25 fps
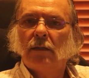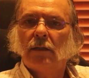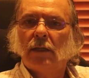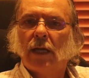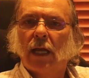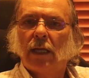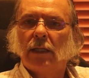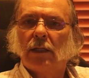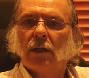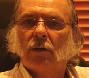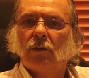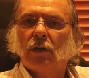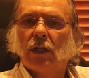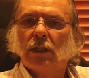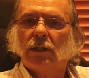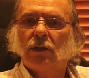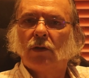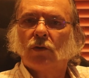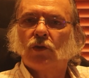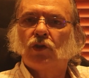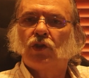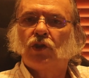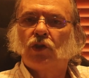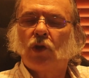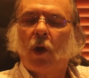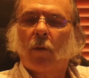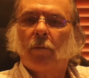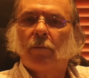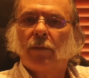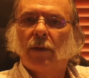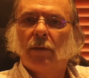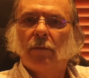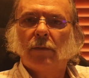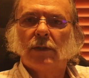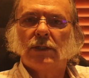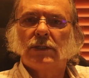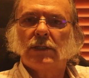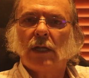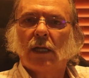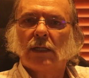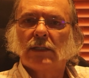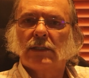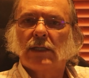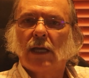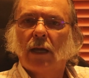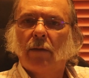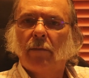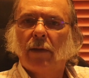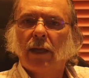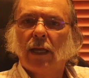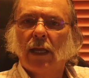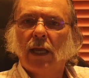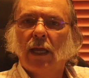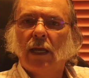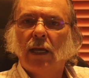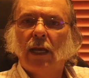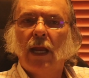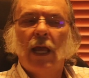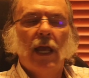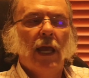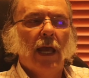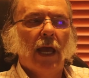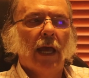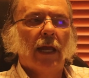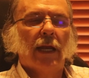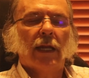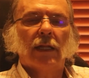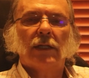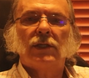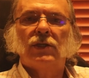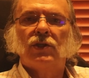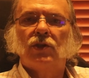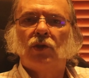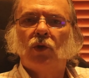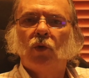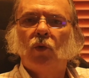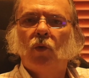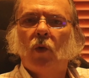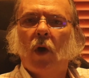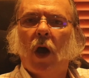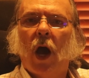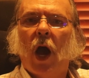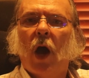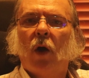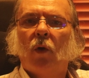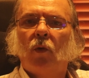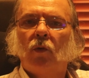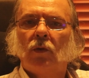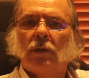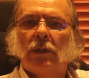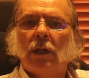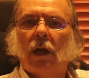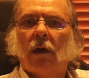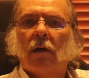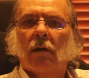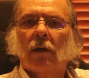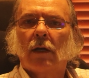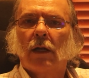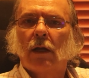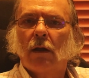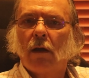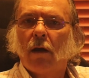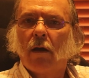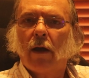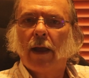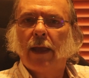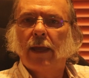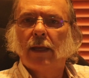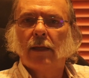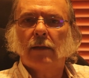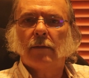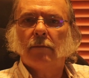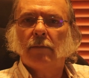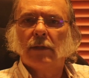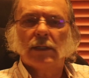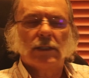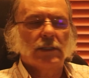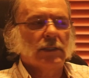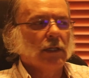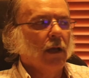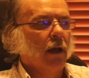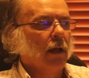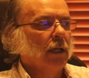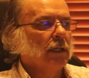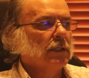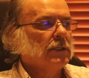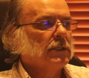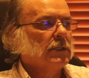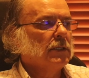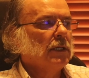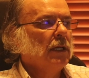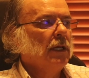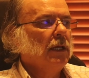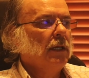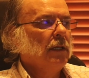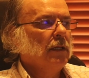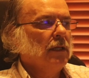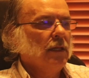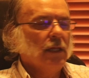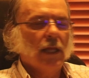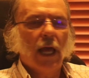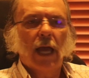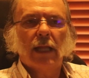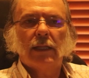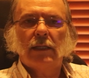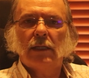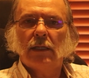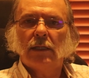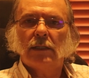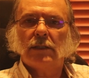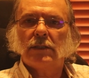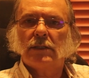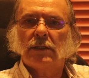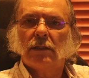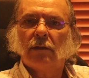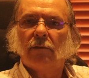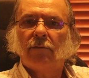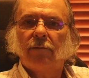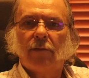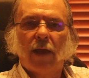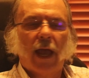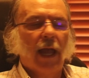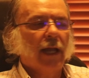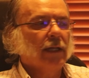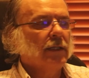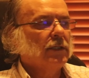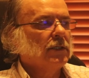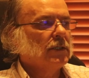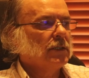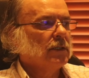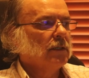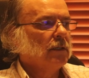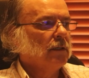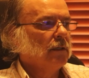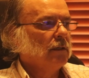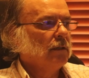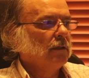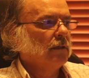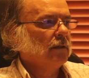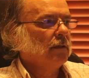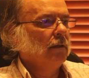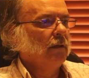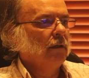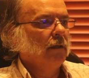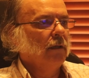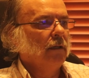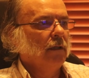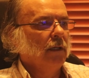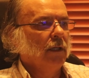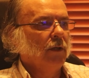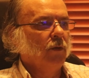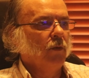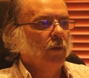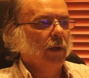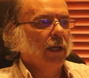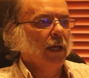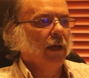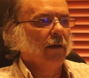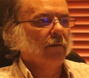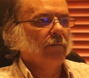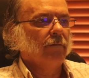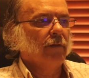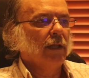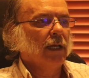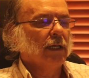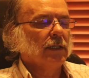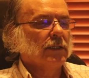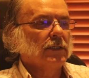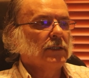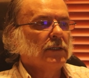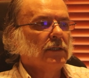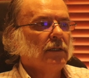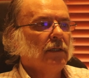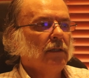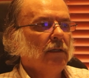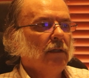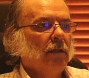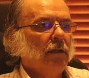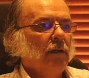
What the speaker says: NATO did not stop the missiles coming in. And it's two old, archaic missiles. That is the facts. And then we have this.